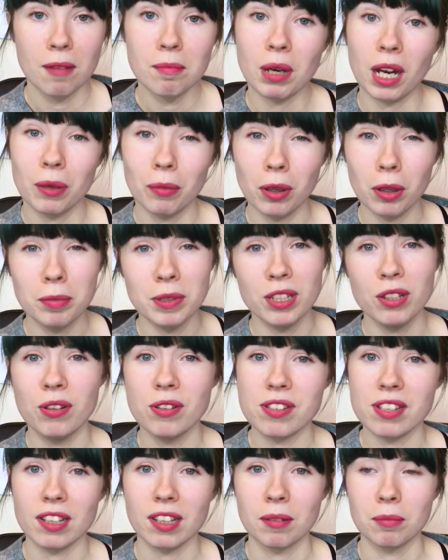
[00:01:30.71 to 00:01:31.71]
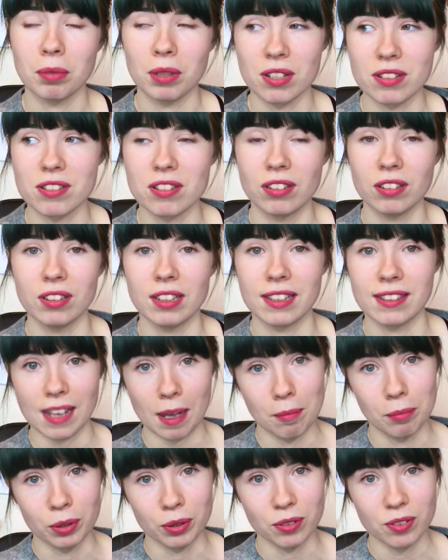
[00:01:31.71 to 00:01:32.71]
But I will be using personal
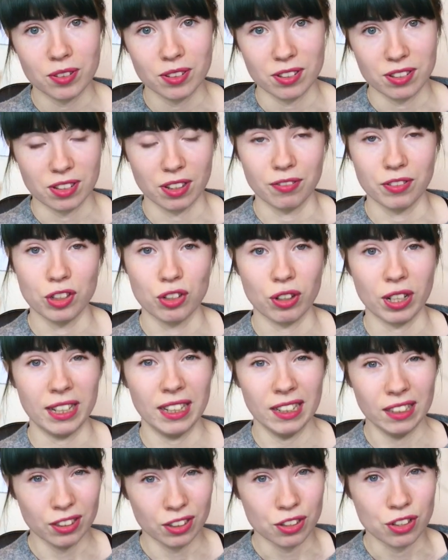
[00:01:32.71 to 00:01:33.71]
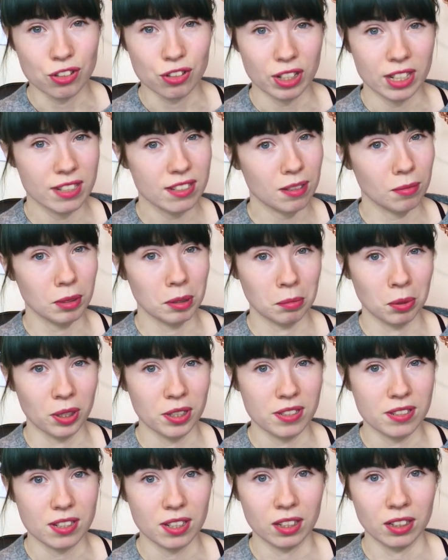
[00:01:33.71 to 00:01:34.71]
examples and stuff to try and illustrate some of the
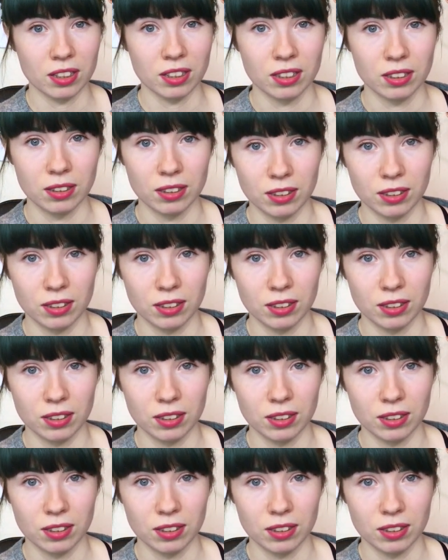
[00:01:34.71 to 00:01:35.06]
points here.